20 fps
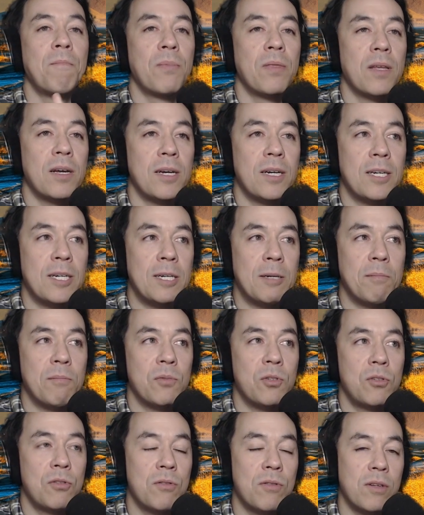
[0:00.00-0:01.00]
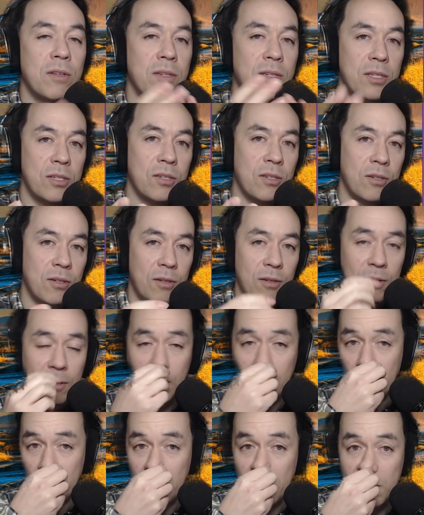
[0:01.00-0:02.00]
to the listener,
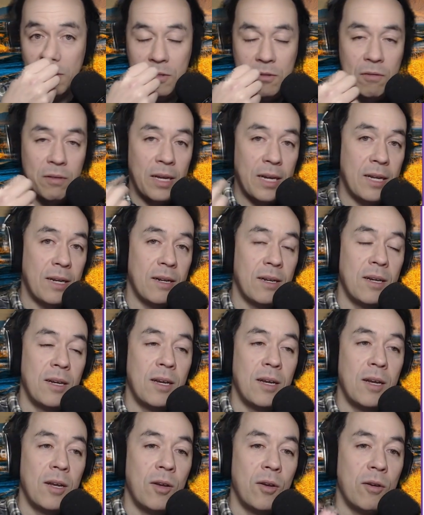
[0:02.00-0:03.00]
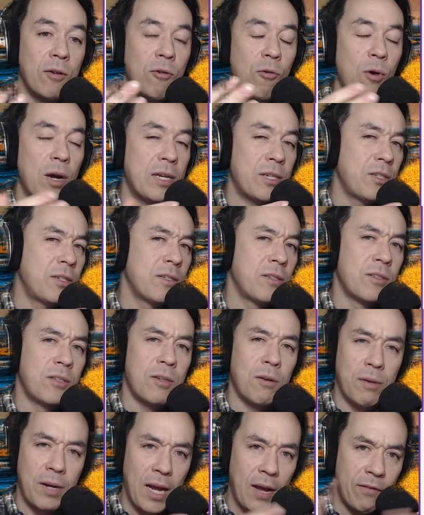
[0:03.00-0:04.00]
so that questions
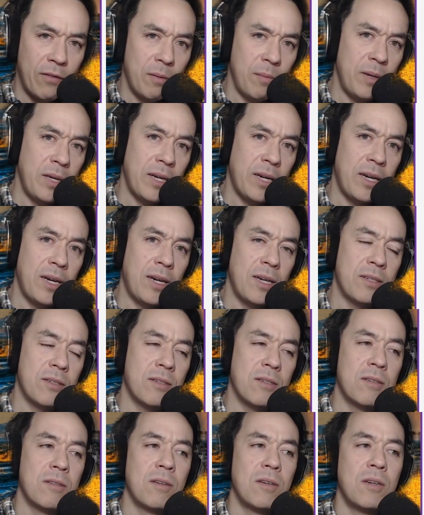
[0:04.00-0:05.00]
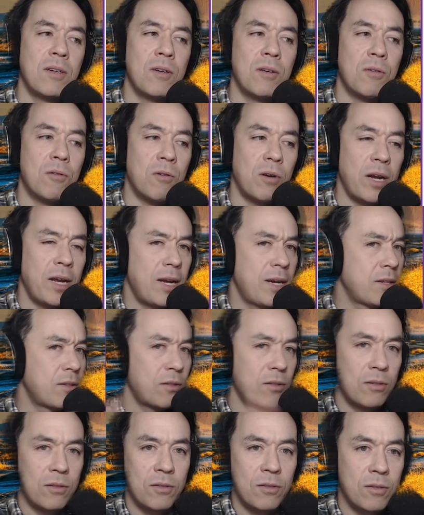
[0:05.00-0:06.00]
don't have to be asked or
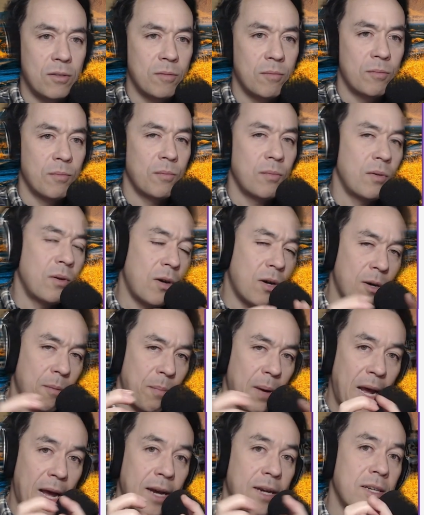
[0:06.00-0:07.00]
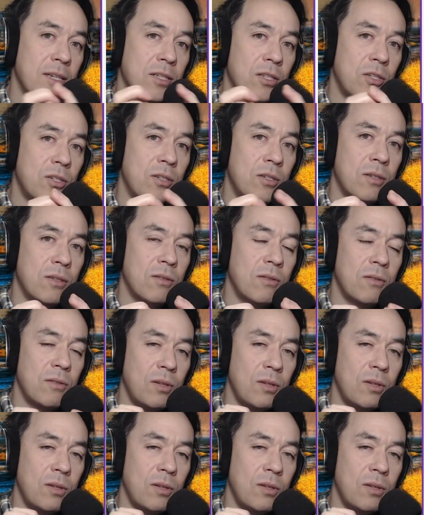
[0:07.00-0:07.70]
answers are packaged,